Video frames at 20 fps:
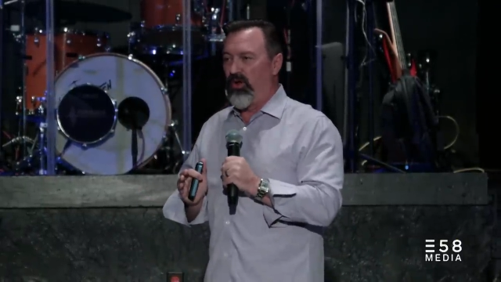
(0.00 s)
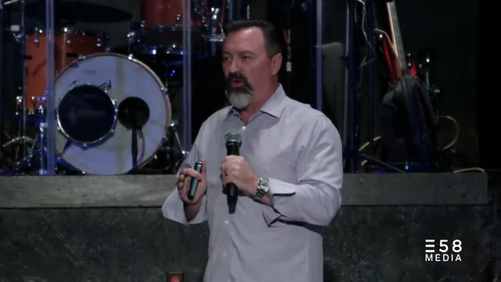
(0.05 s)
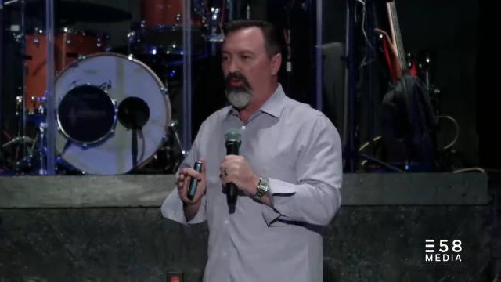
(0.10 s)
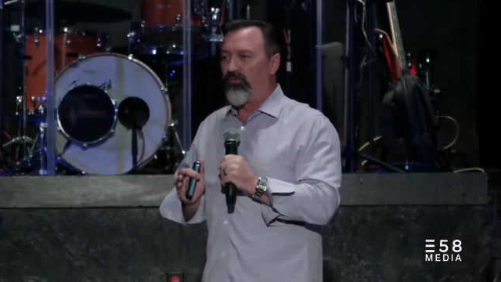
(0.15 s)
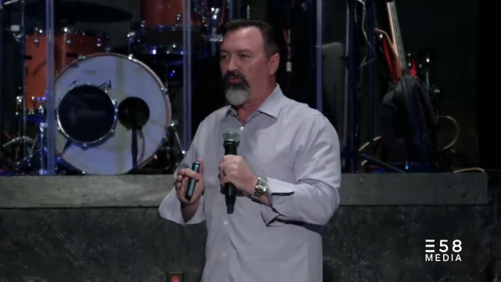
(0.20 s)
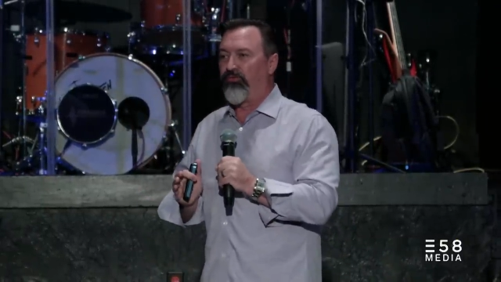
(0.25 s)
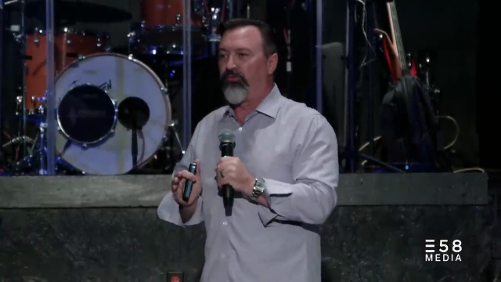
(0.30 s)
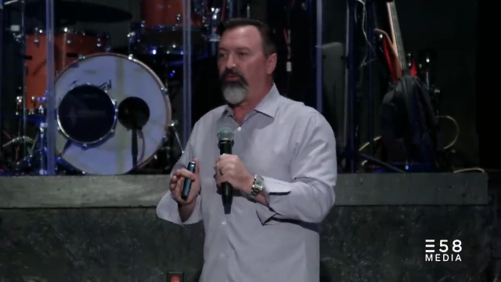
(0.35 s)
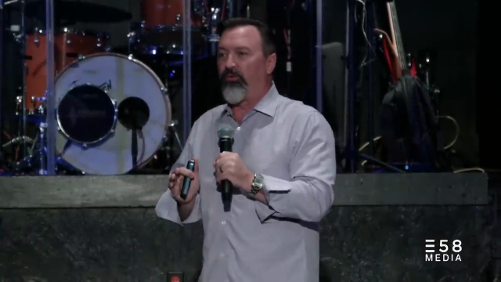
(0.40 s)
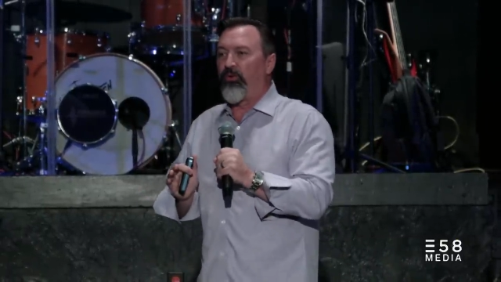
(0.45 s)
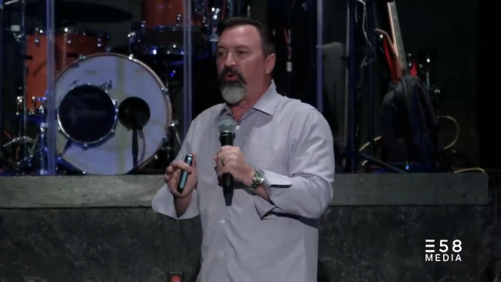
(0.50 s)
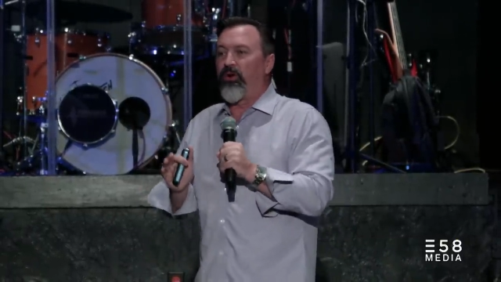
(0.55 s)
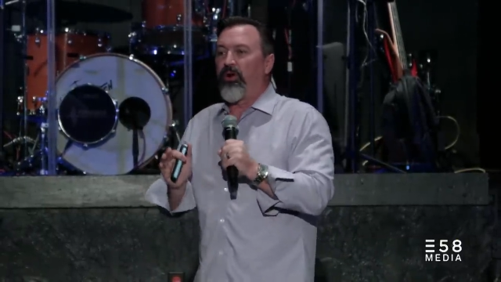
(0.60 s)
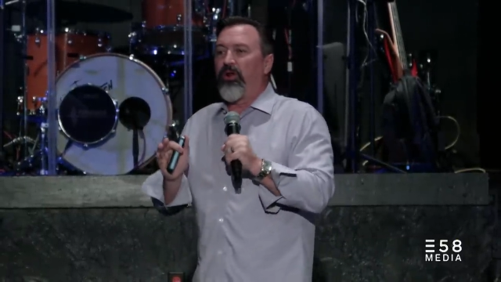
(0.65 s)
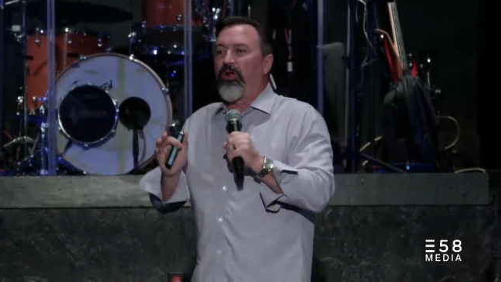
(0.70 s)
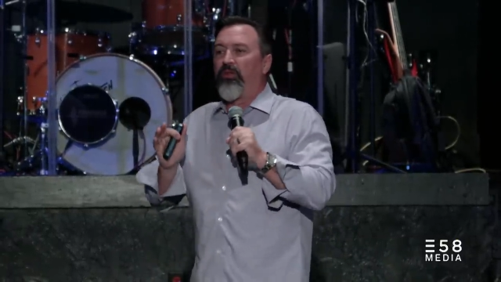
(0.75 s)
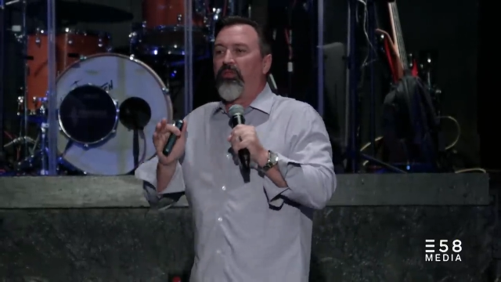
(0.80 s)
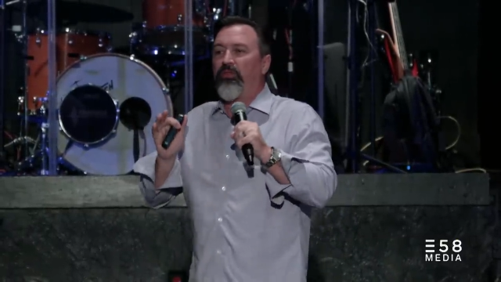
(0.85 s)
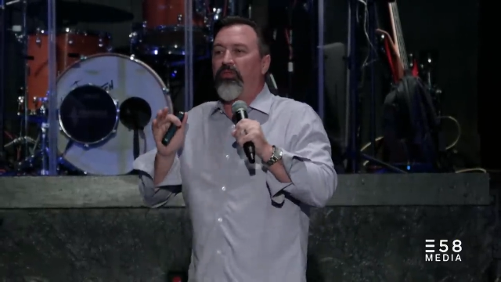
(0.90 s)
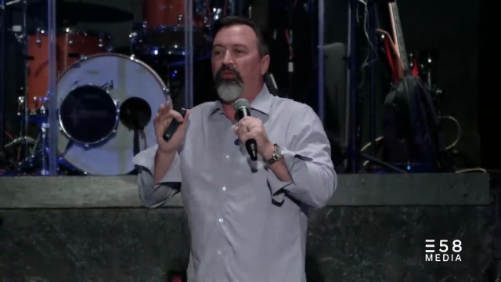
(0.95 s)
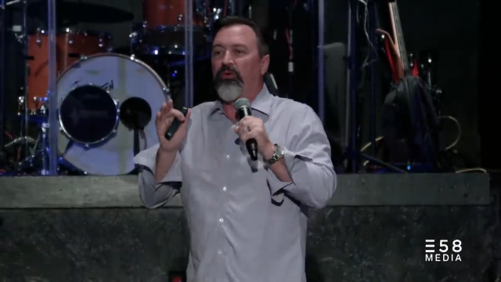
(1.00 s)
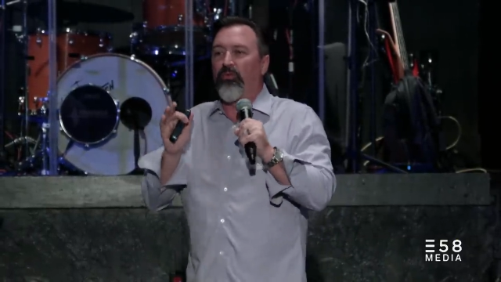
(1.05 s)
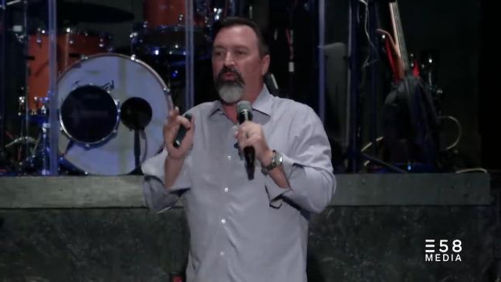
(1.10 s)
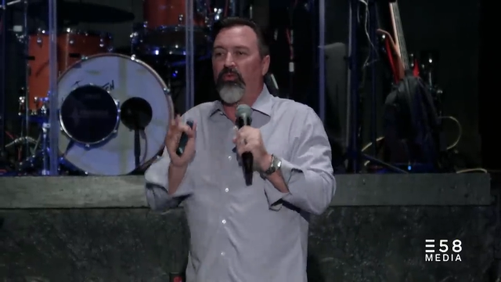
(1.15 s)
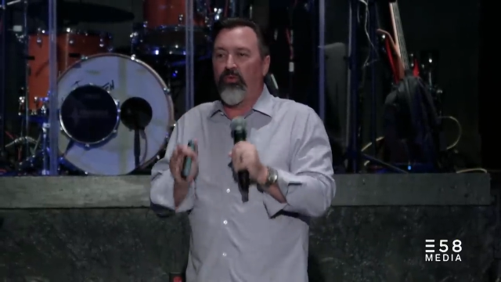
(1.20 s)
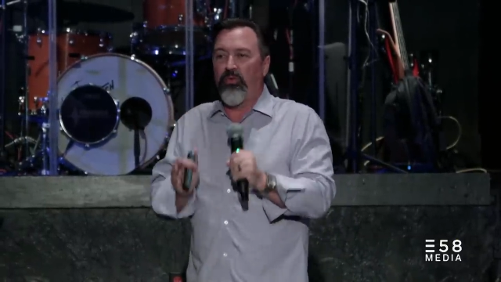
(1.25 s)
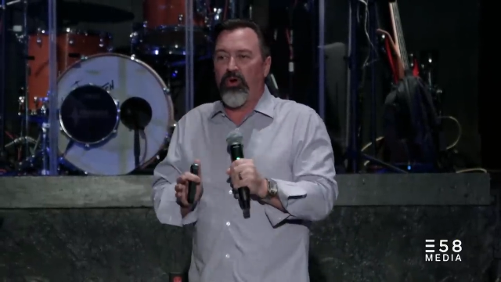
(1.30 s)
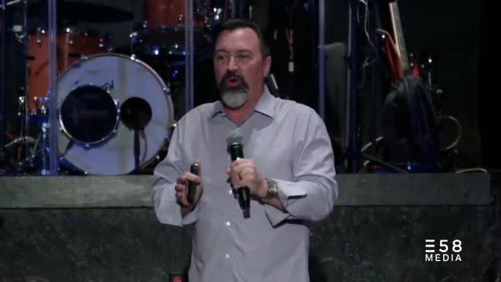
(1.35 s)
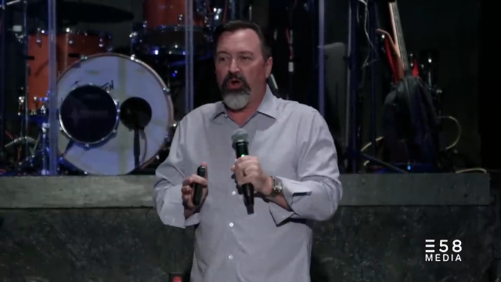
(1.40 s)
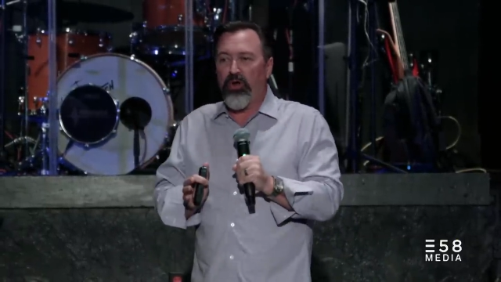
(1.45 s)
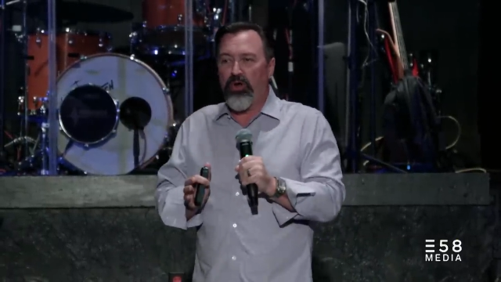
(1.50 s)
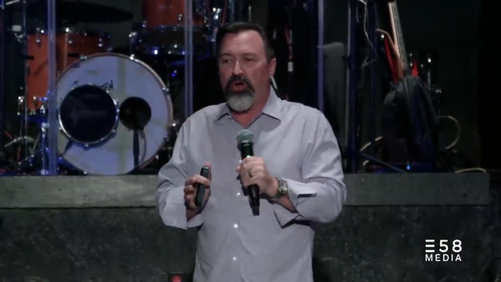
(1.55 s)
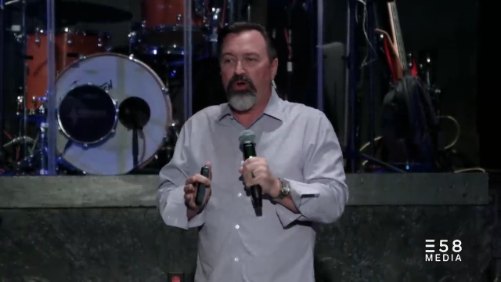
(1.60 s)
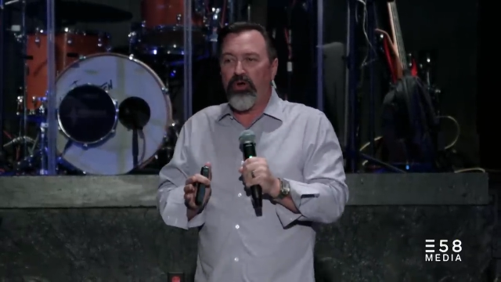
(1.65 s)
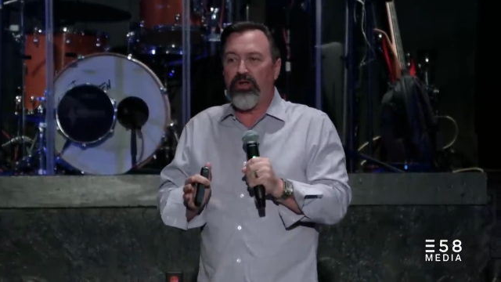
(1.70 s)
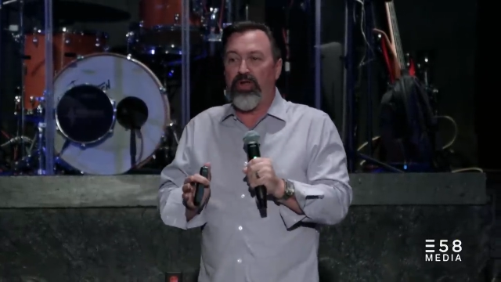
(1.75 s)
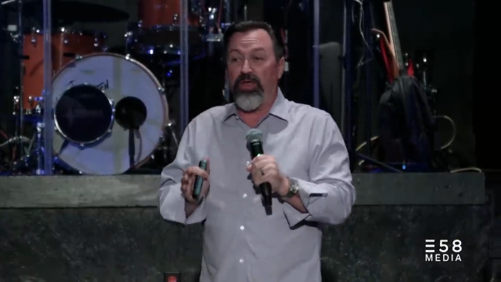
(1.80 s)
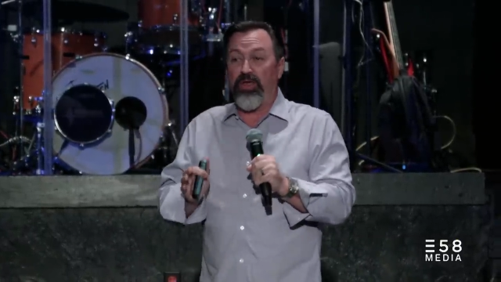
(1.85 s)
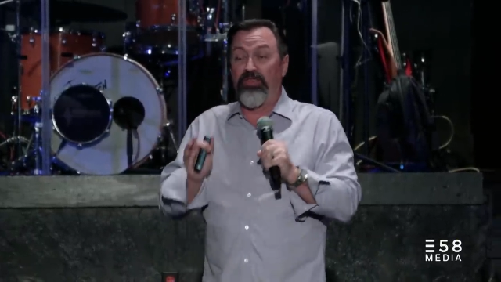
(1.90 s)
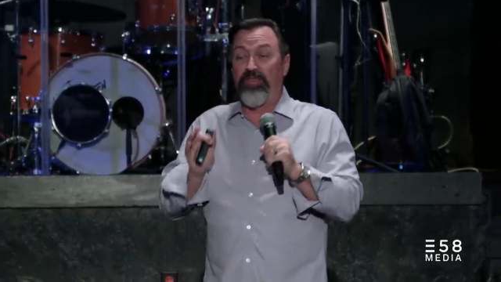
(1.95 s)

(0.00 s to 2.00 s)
for the word,